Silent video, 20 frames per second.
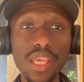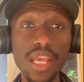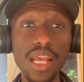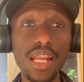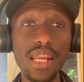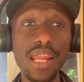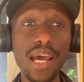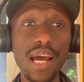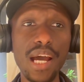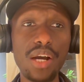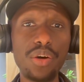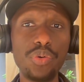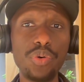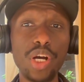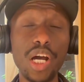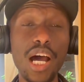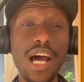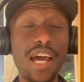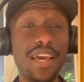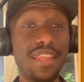now,
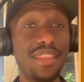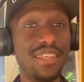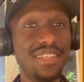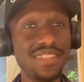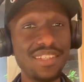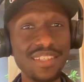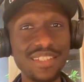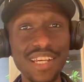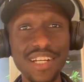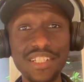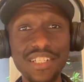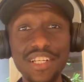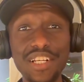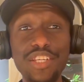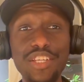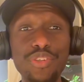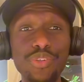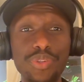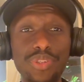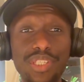this is
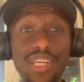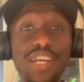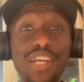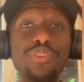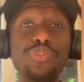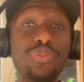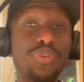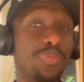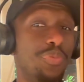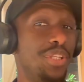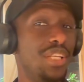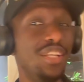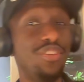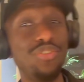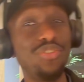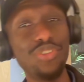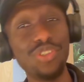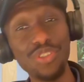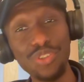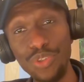actually your turn to
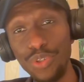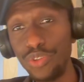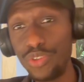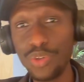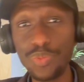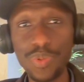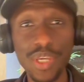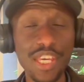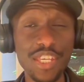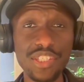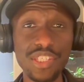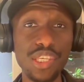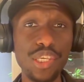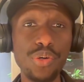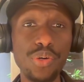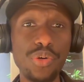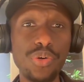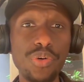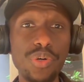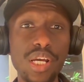dominate YouTube
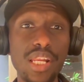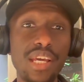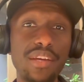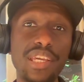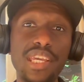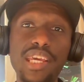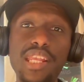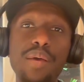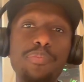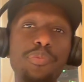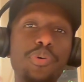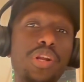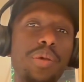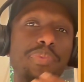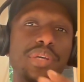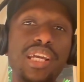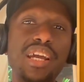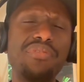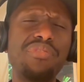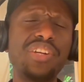SEO. And again, I'm going to be
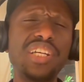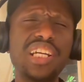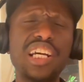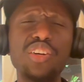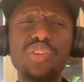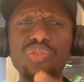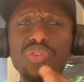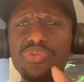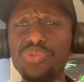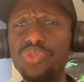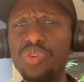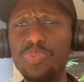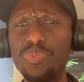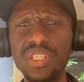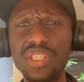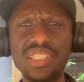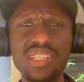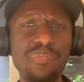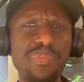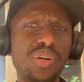covering a lot of
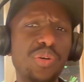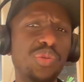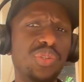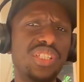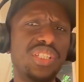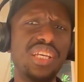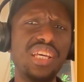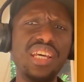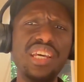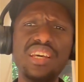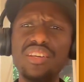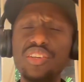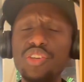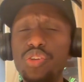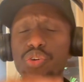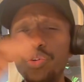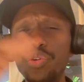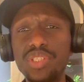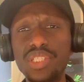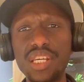topics about,
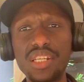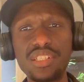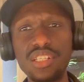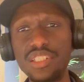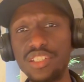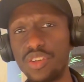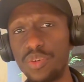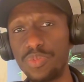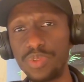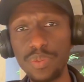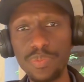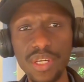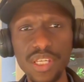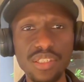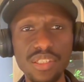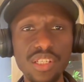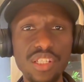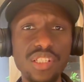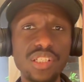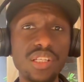search engine
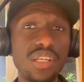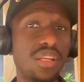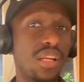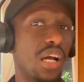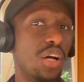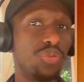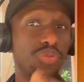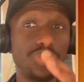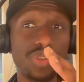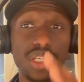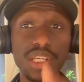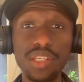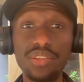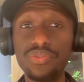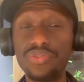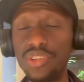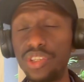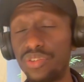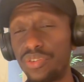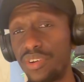optimization, how to get
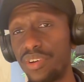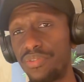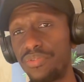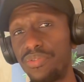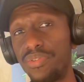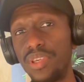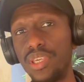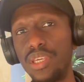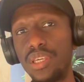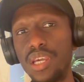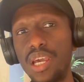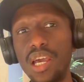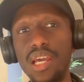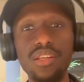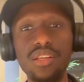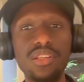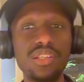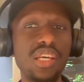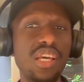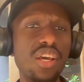free traffic
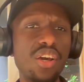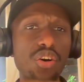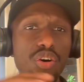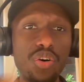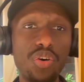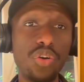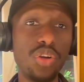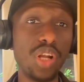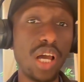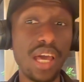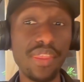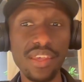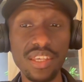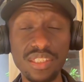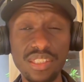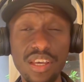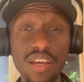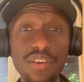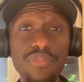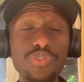and all other
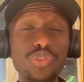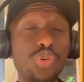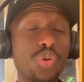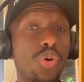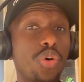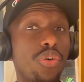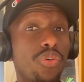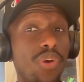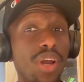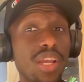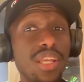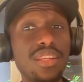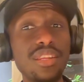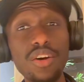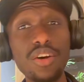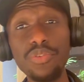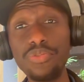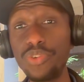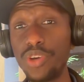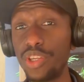stuff. So right
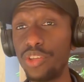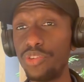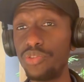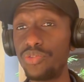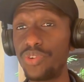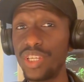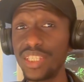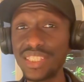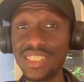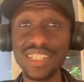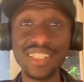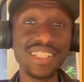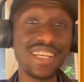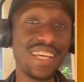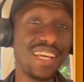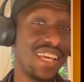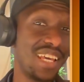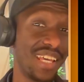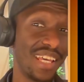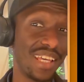now, if you're interested,
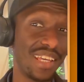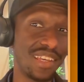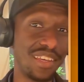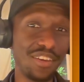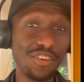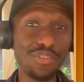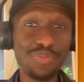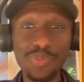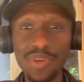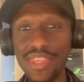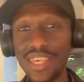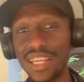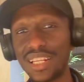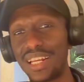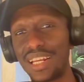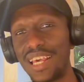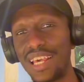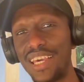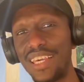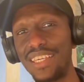give me that
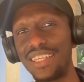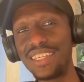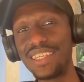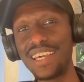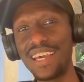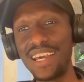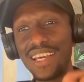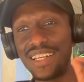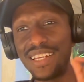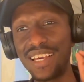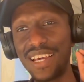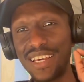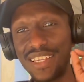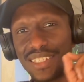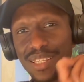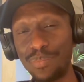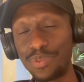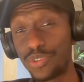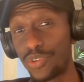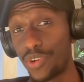like and
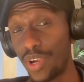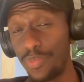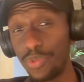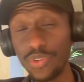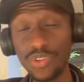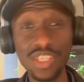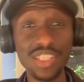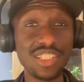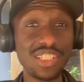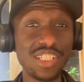subscribe to this